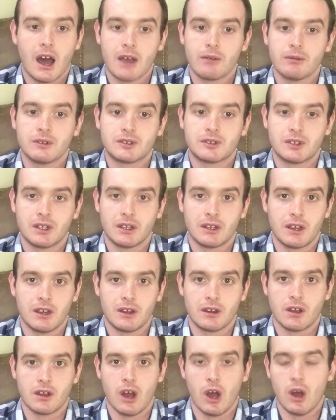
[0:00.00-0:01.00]
I was
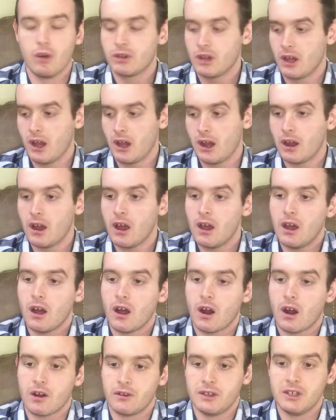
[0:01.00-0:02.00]
thinking, okay,
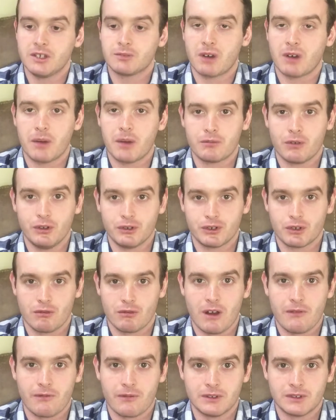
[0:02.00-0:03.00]
are these pop culture
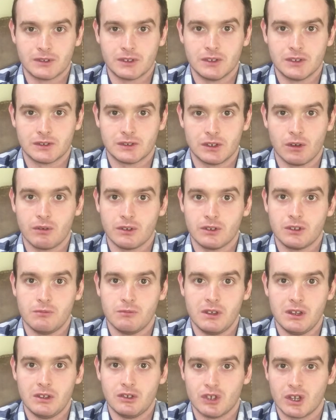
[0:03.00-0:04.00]
references going to
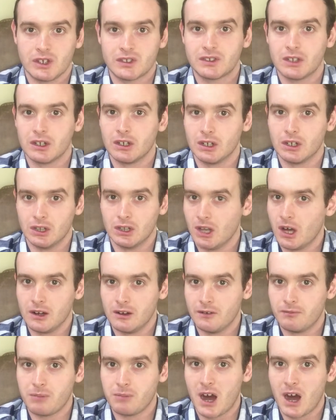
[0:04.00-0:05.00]
be just a glut
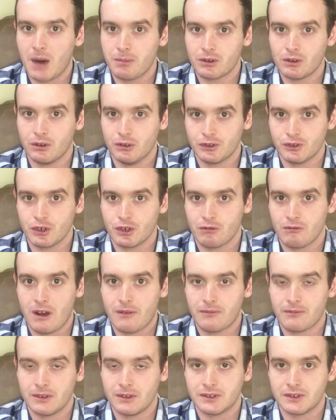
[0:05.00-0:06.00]
of pop culture
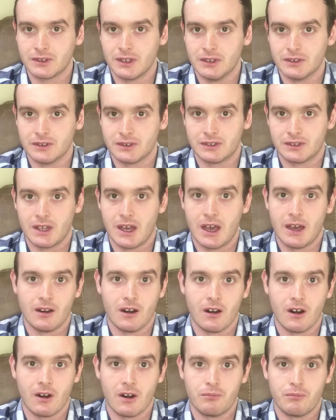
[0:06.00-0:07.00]
references that
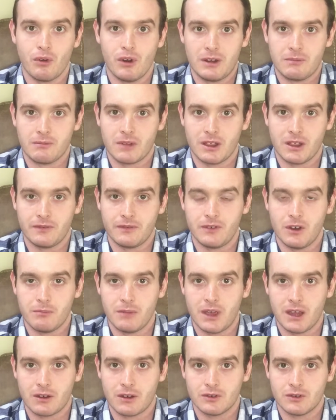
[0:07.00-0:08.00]
are put in by the
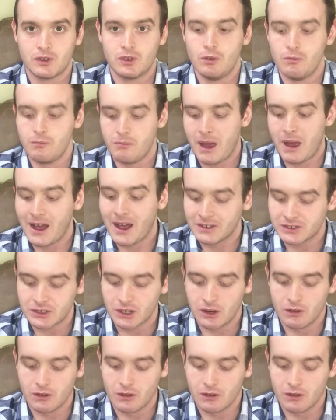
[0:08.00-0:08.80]
filmmakers to mask